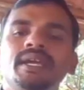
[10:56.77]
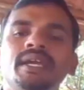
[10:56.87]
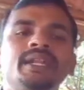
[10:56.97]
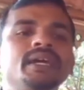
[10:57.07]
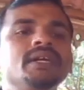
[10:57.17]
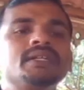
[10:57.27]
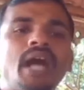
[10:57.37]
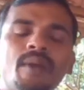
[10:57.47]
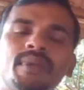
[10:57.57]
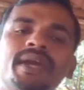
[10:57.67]
in a
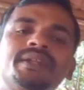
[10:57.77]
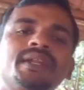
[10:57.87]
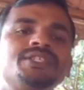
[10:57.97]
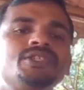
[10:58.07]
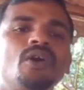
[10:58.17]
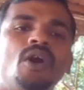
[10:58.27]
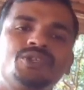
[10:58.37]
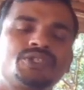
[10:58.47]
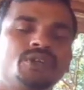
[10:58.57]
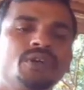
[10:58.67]
carbonate-rich
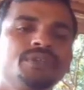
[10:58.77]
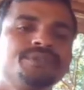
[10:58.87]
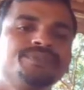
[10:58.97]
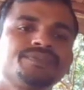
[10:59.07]
host rock.